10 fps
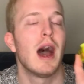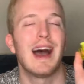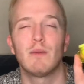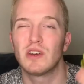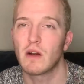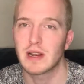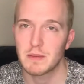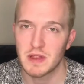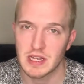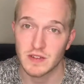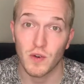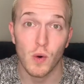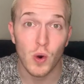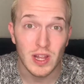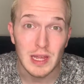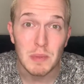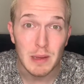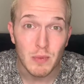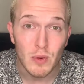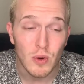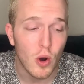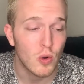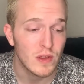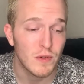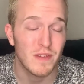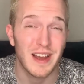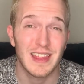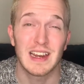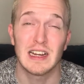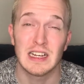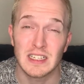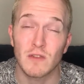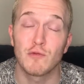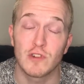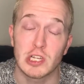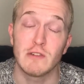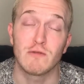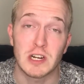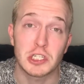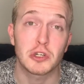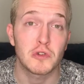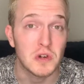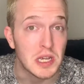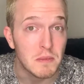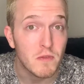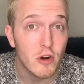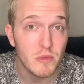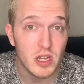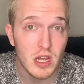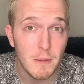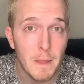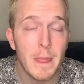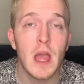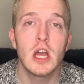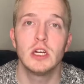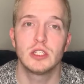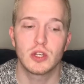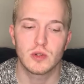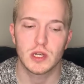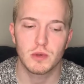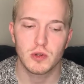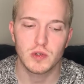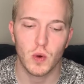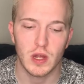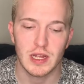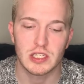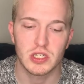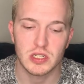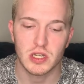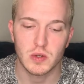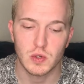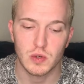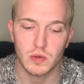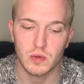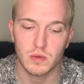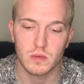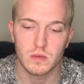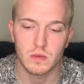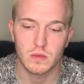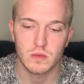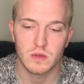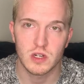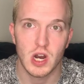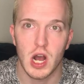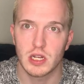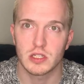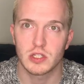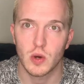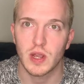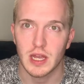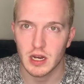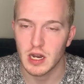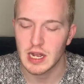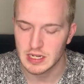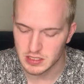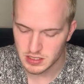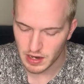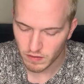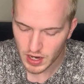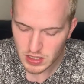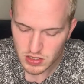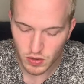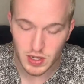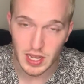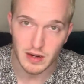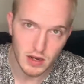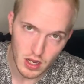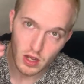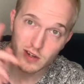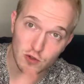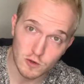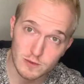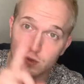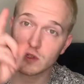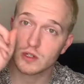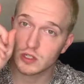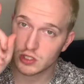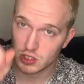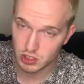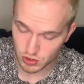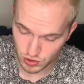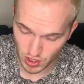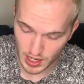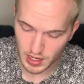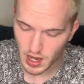I would not recommend this for oily people, only for the fact that it is a really rich cream formula. So someone who's oily is just going to not soak in and set right. So again, normal to dry.